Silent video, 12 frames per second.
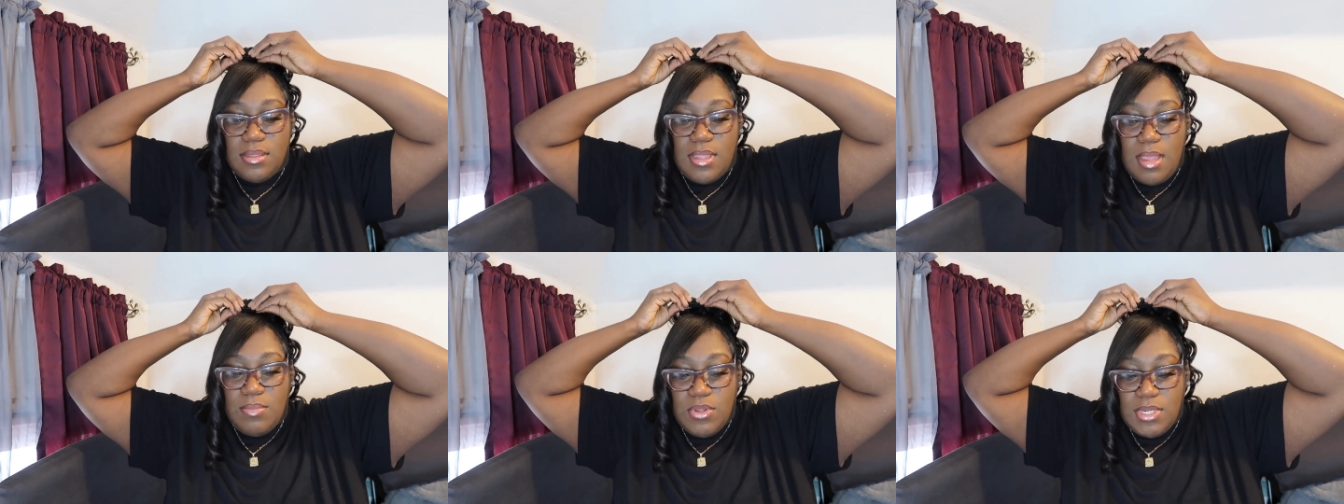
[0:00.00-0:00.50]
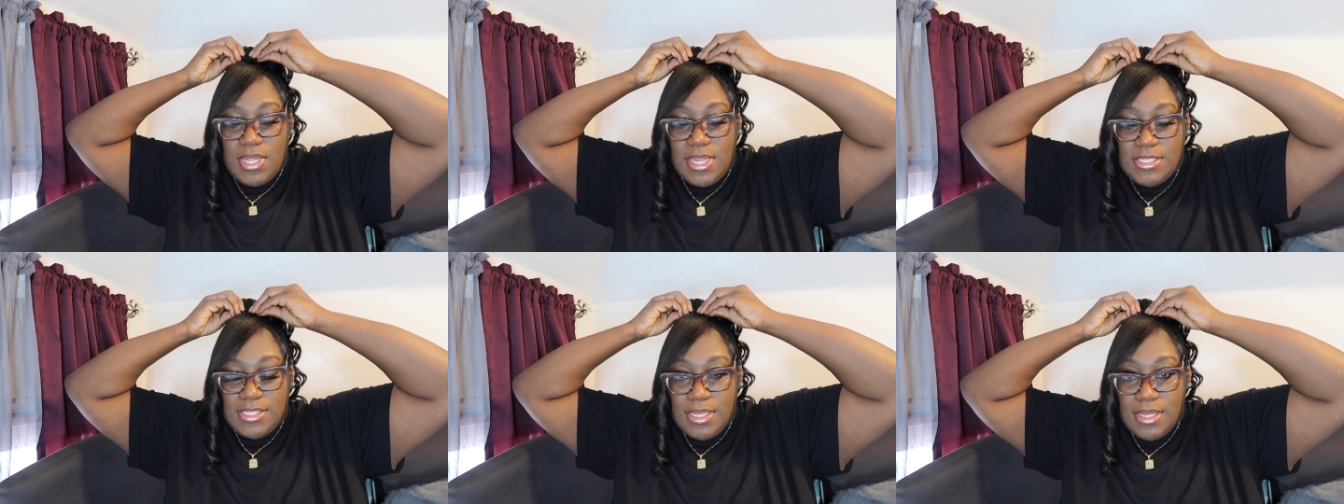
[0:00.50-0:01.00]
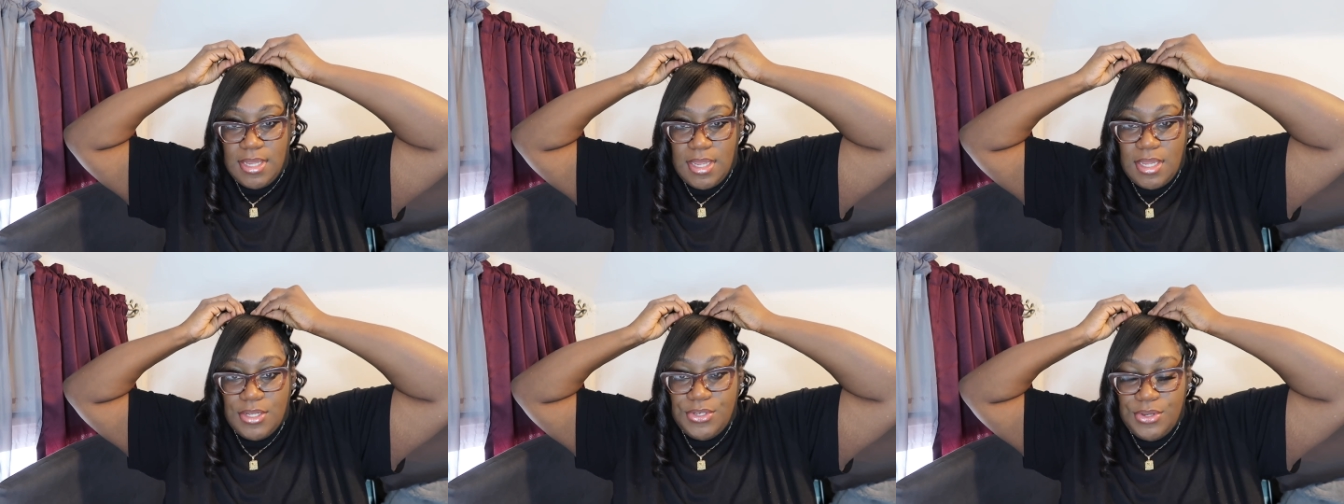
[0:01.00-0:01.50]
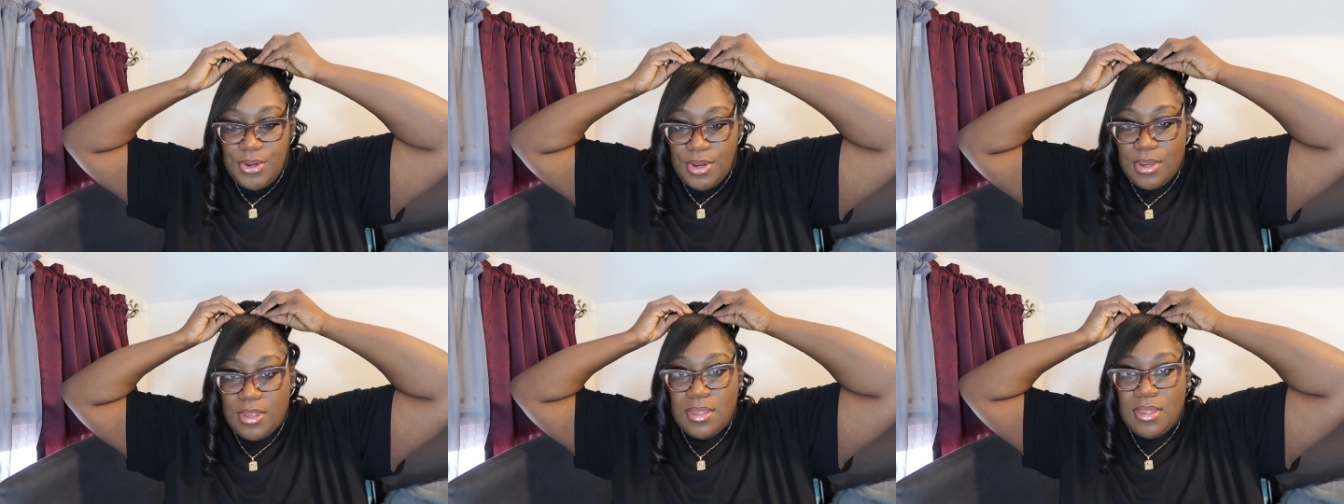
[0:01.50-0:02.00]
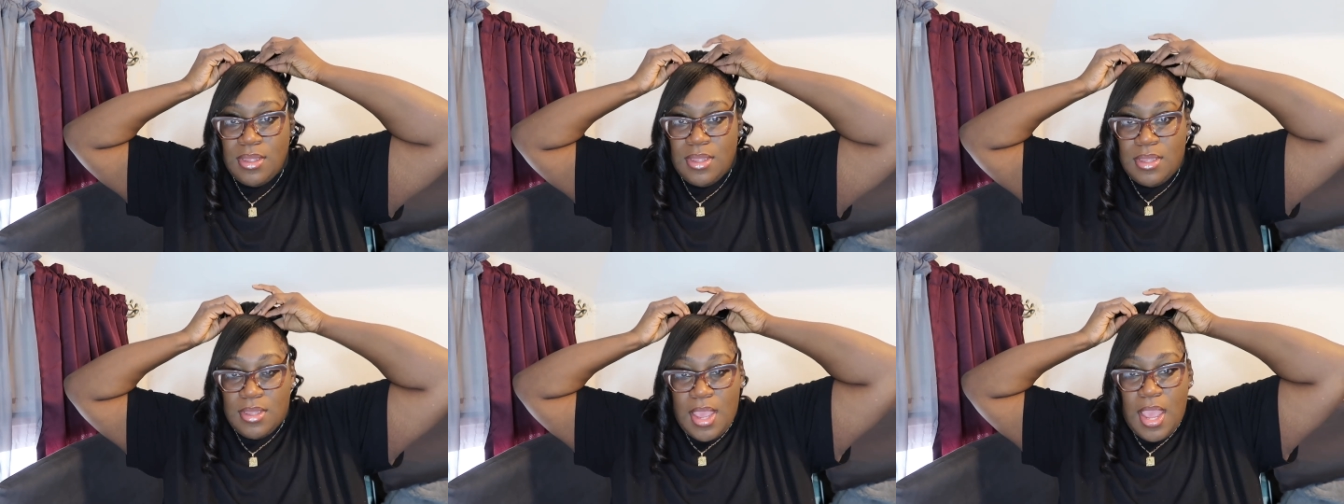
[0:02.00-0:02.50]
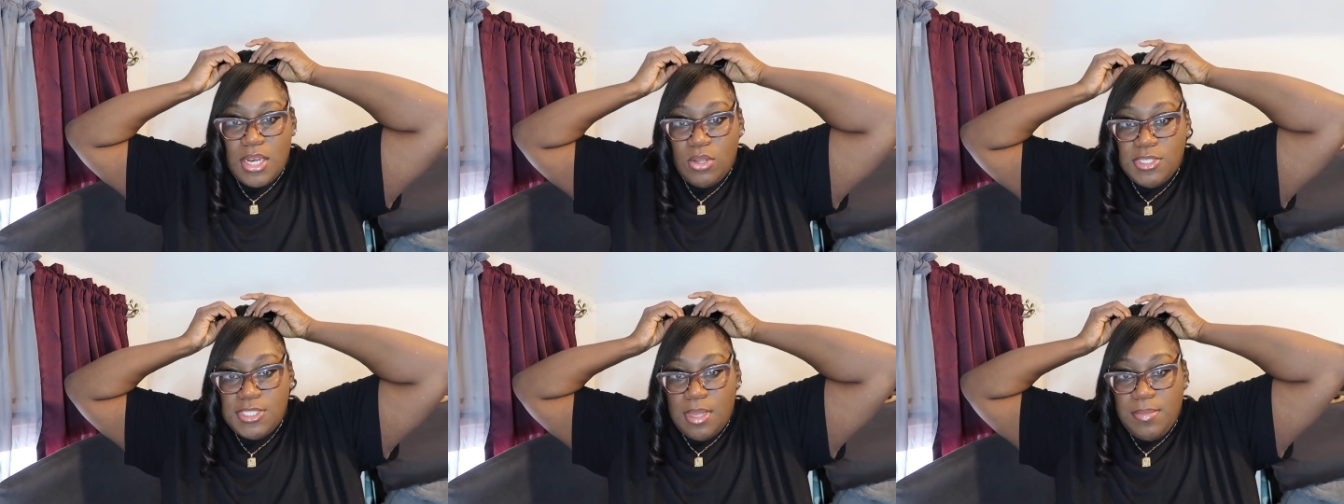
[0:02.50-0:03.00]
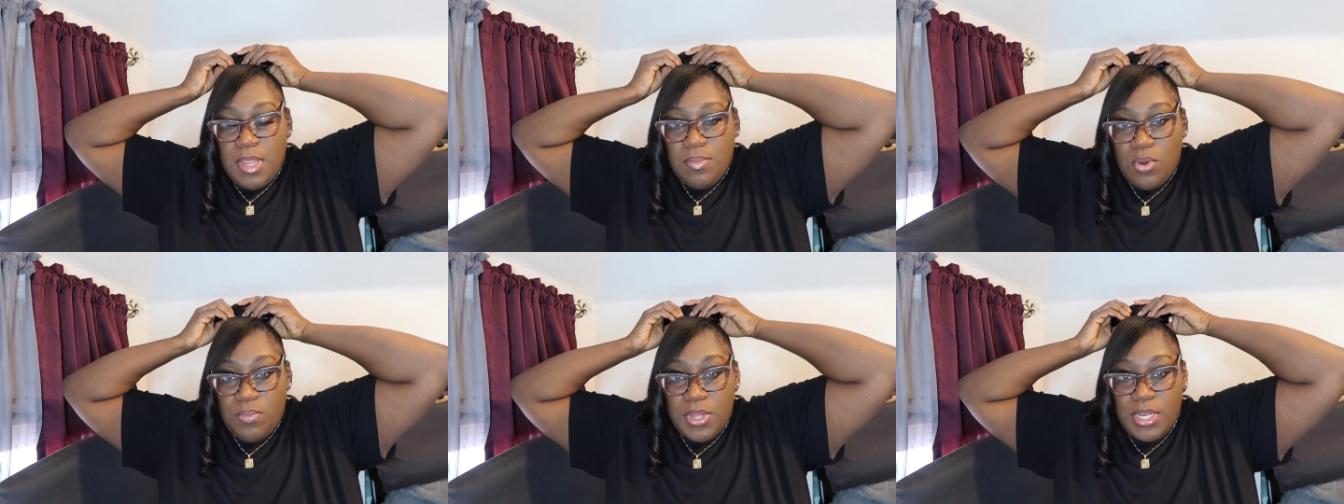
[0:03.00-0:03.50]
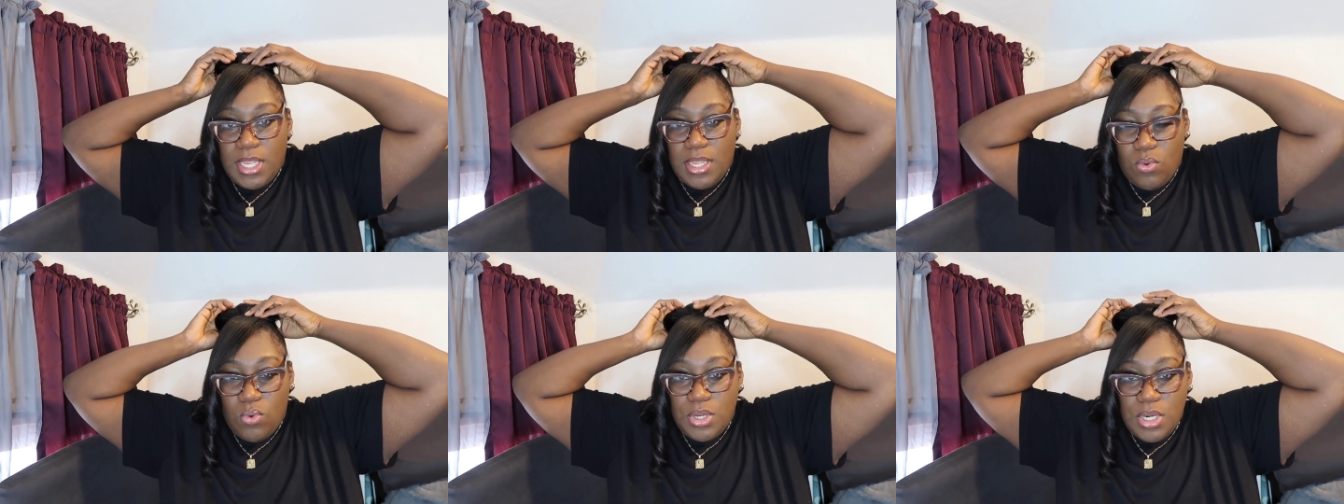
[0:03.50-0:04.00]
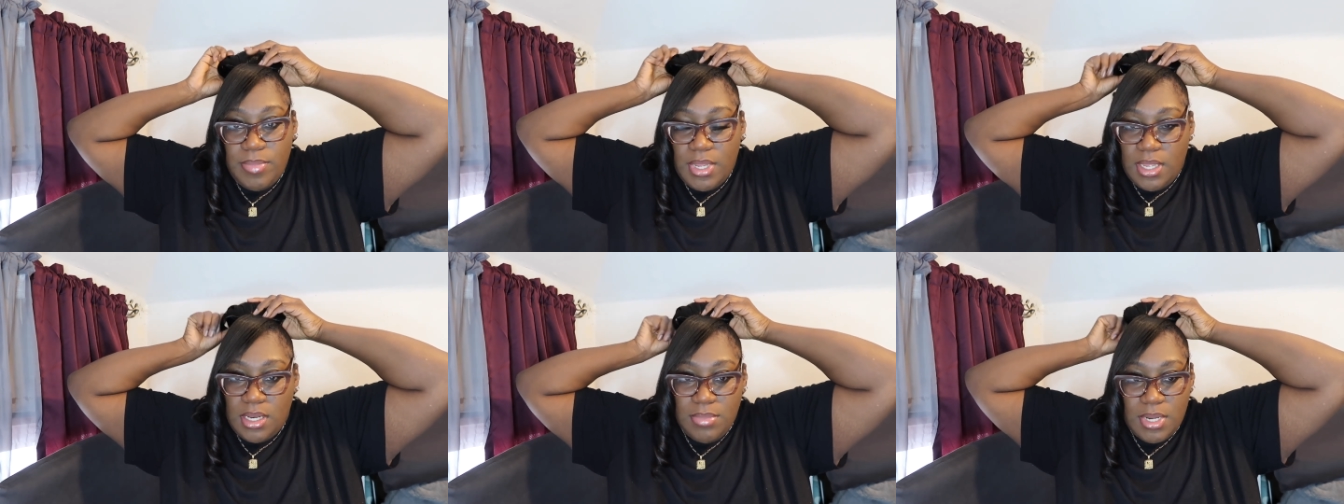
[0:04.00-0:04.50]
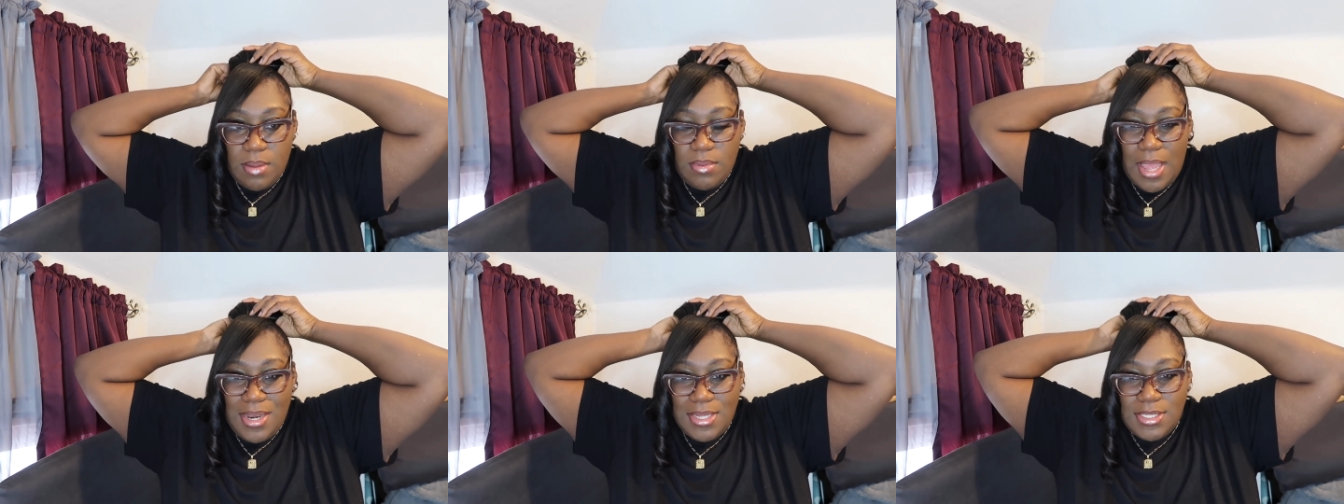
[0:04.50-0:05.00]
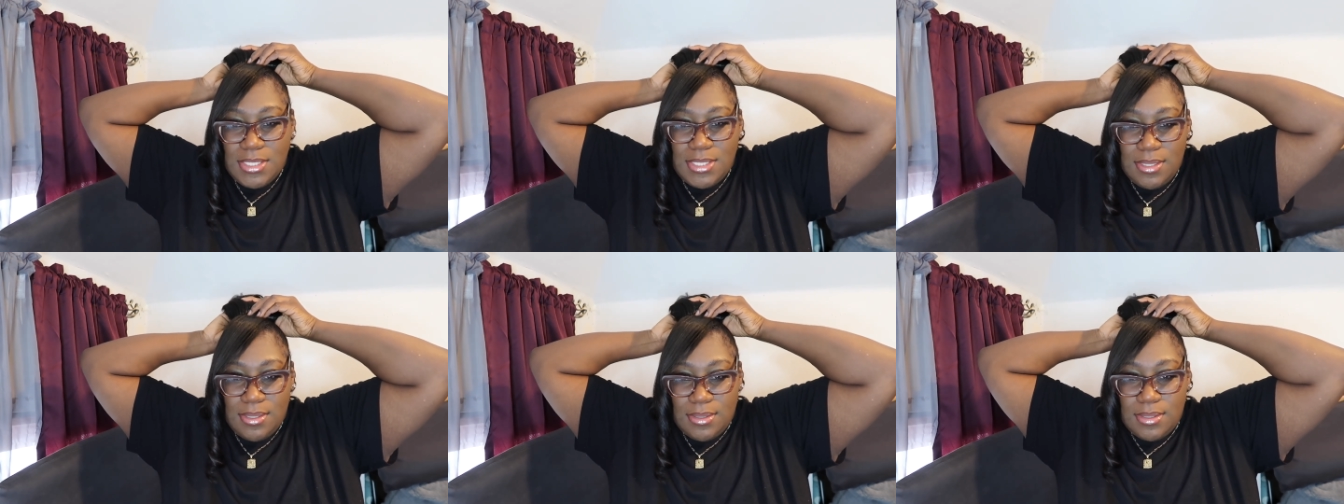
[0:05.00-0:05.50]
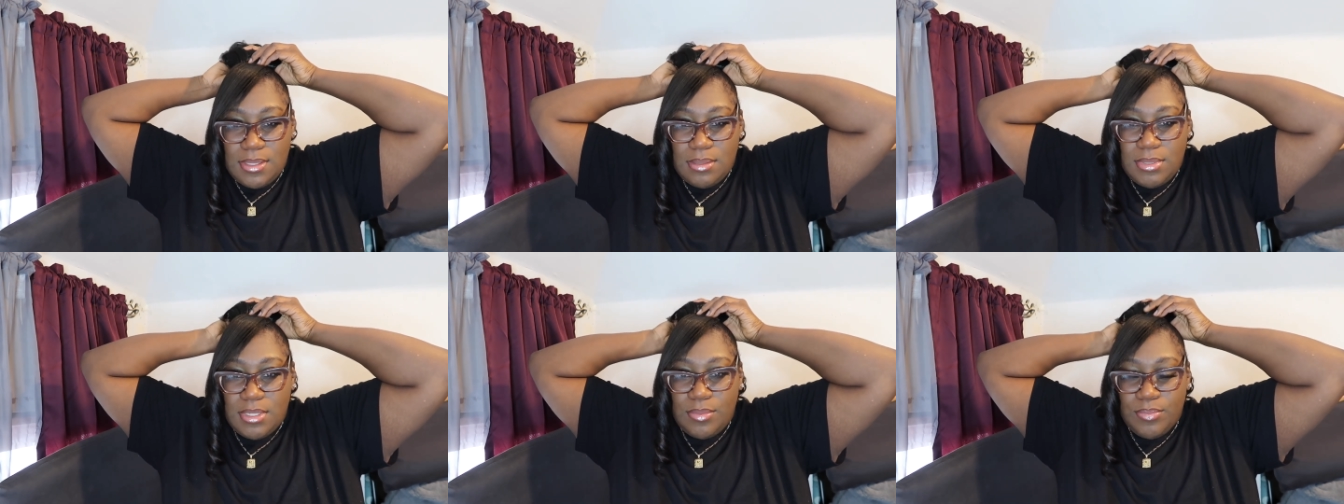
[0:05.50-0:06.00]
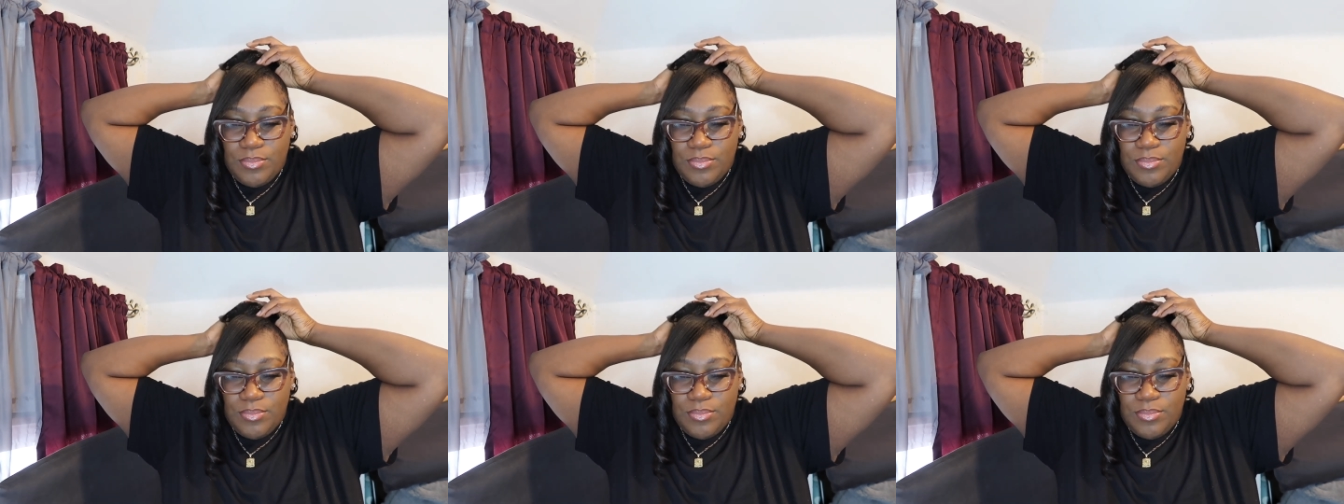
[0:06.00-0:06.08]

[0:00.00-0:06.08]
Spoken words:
I'm going to like dig it under. I know some people put it on the bun, but I like to dig it under the bun.